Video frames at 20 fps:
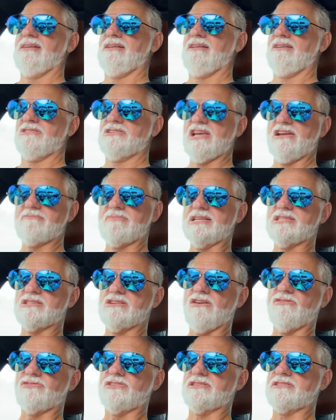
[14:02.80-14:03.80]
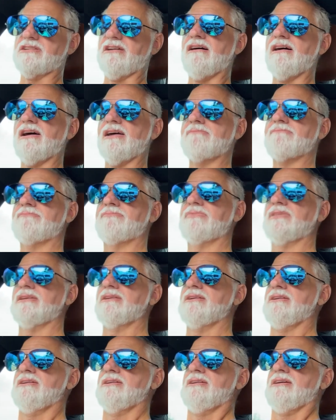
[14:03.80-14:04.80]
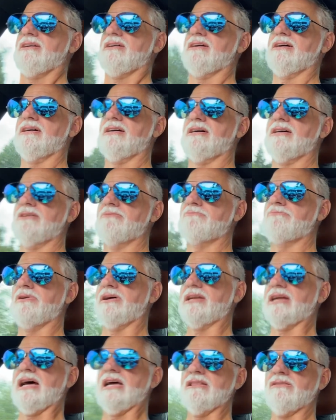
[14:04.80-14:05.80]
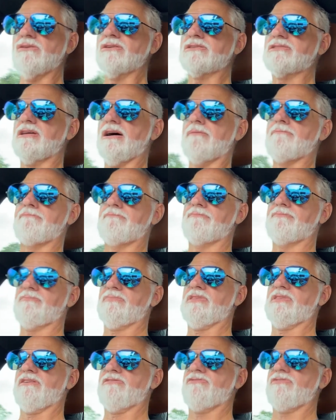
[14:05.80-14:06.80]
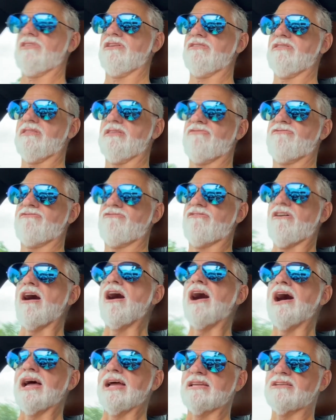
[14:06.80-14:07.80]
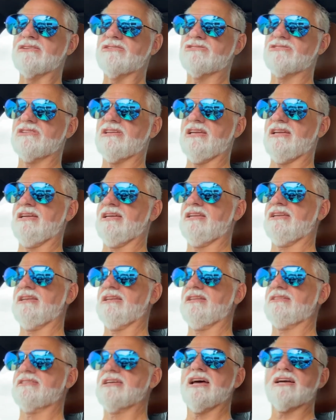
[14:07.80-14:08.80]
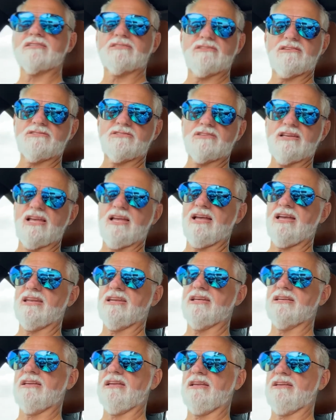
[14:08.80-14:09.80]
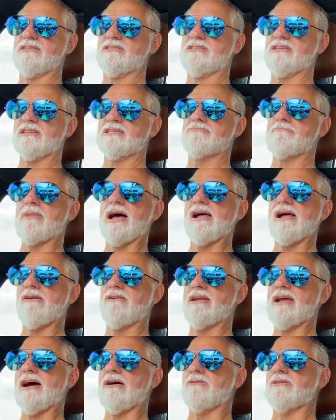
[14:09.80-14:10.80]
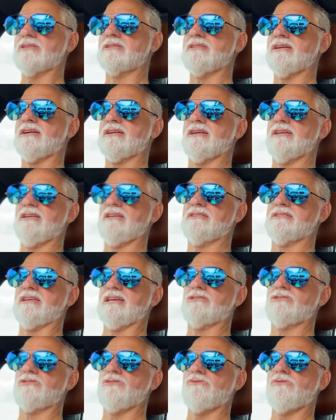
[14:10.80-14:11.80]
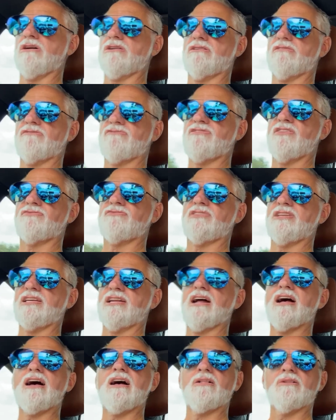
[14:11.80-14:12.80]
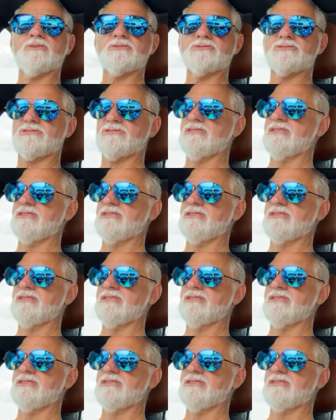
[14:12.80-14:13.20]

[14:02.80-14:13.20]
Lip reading: save myself the time. But I looked up the fines in Texas, and a 6 mile an hour ticket is like $250,